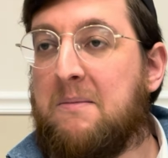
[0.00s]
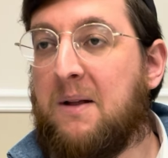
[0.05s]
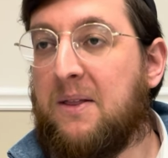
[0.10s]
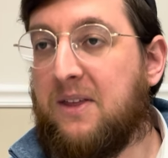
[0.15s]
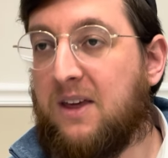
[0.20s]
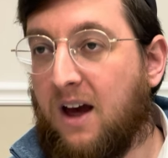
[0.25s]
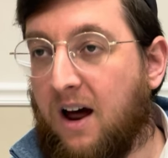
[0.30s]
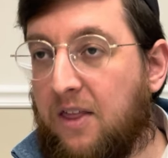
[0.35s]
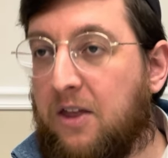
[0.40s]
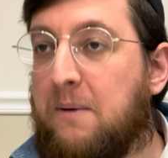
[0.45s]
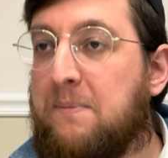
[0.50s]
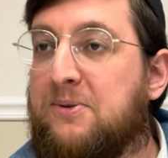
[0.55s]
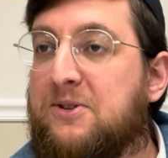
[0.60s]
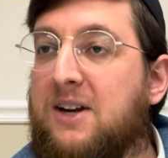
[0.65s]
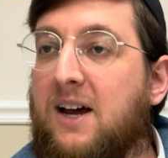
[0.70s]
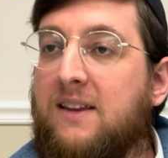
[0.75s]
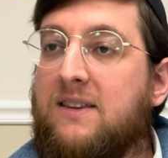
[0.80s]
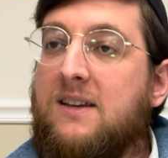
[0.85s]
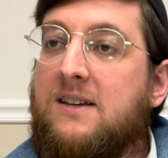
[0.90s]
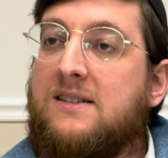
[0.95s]
The other
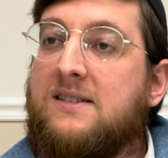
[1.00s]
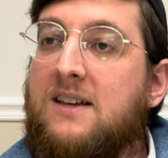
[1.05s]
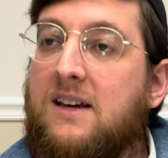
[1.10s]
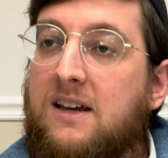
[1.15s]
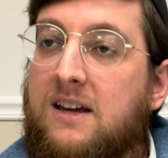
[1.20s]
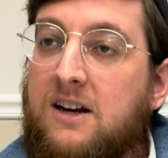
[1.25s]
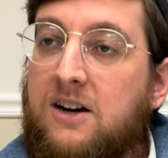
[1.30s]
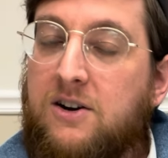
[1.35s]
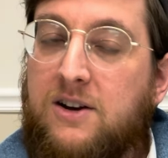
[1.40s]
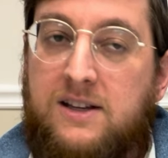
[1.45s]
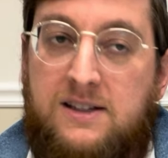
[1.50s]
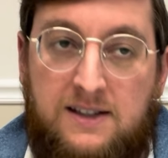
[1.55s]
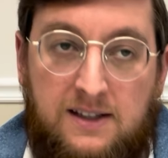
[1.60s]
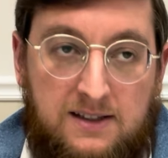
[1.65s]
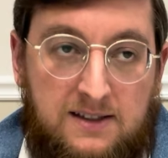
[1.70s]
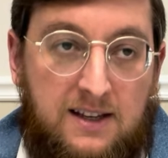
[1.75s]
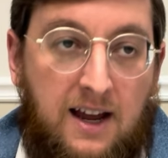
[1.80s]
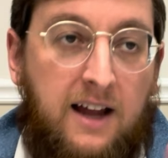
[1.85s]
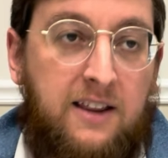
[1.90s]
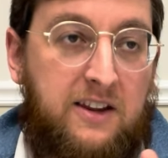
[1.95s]
pshat they say here is, it's
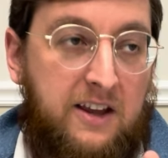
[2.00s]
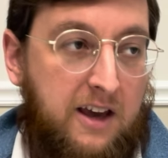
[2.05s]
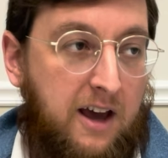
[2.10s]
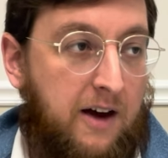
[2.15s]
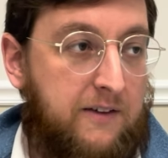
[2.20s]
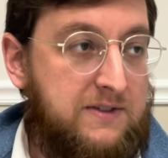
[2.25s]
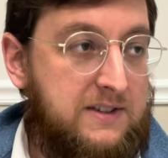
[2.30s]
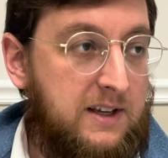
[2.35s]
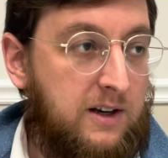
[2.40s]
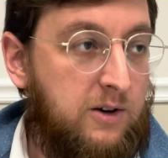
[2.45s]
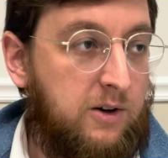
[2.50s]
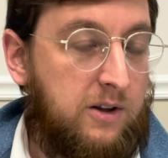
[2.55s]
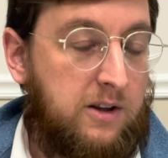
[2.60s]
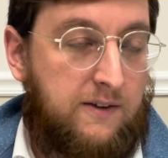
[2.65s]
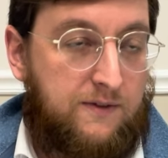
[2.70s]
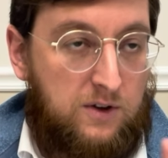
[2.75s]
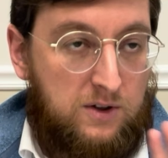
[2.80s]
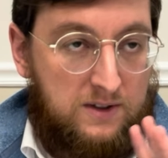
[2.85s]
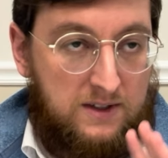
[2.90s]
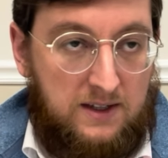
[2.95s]
done lekav zechut.
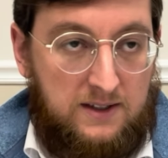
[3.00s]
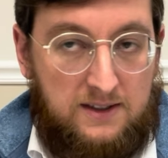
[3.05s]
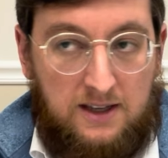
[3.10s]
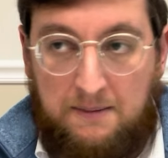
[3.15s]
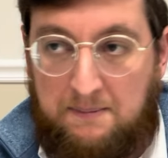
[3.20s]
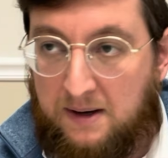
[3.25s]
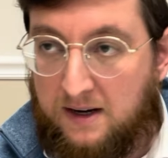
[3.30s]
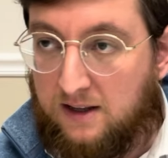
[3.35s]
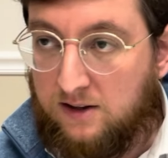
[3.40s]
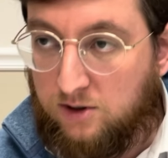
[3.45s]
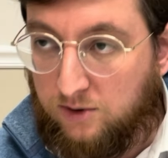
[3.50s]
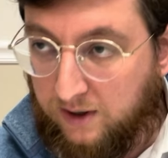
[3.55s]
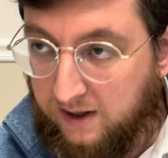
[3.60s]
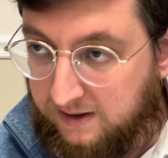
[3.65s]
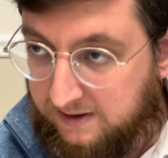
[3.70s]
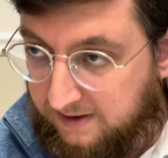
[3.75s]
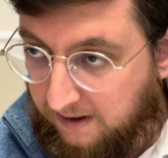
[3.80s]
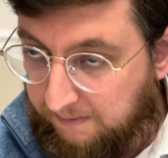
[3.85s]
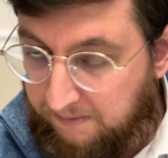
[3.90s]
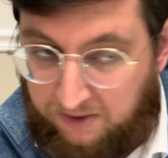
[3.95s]
If you see somebody doing
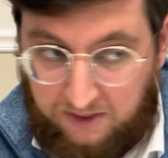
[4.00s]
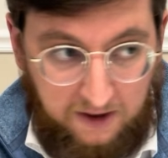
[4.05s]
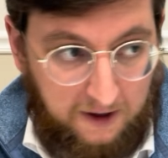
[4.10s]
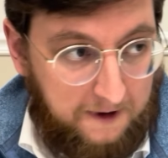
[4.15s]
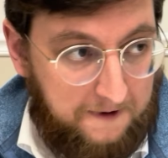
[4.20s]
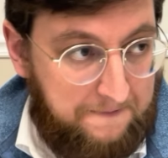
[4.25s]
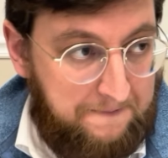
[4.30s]
something,